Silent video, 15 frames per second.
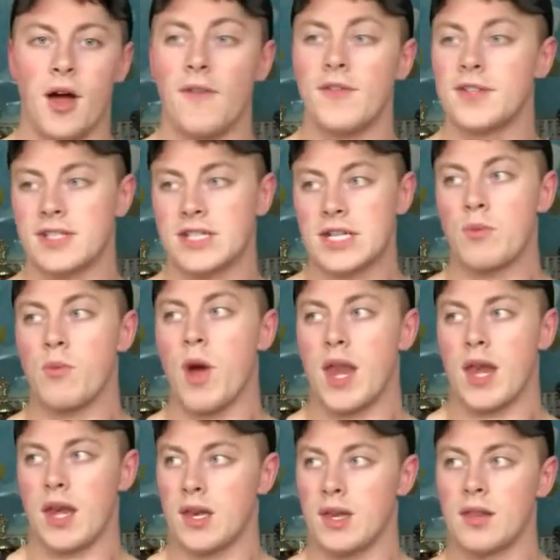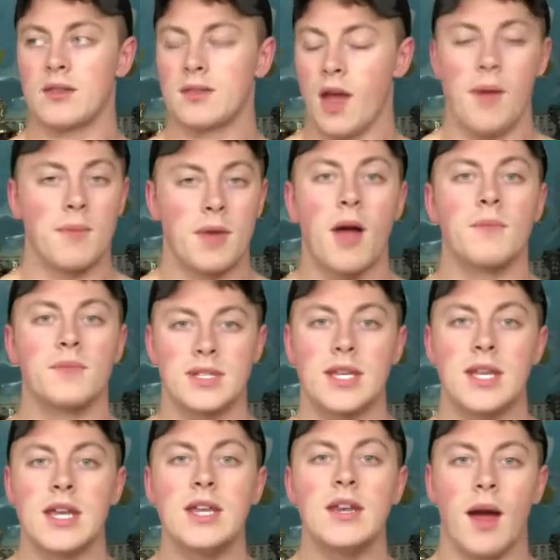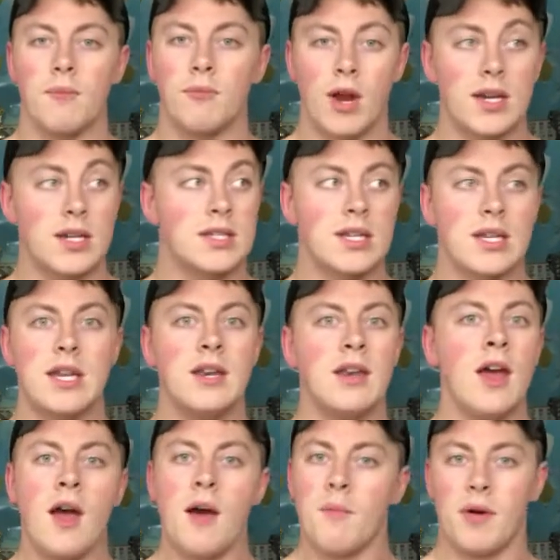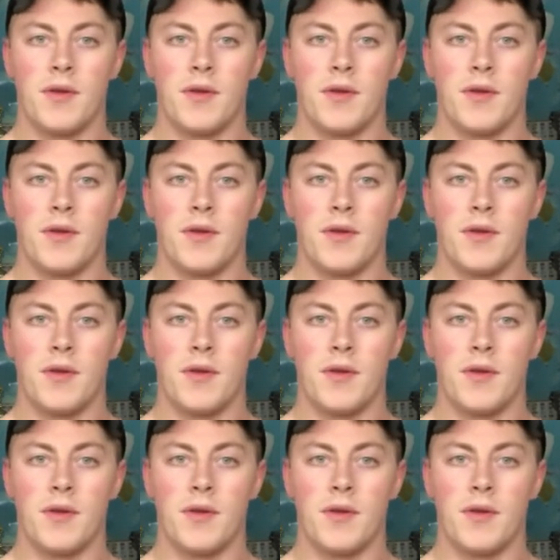Obviously, when time comes to eat, I'm ready to eat,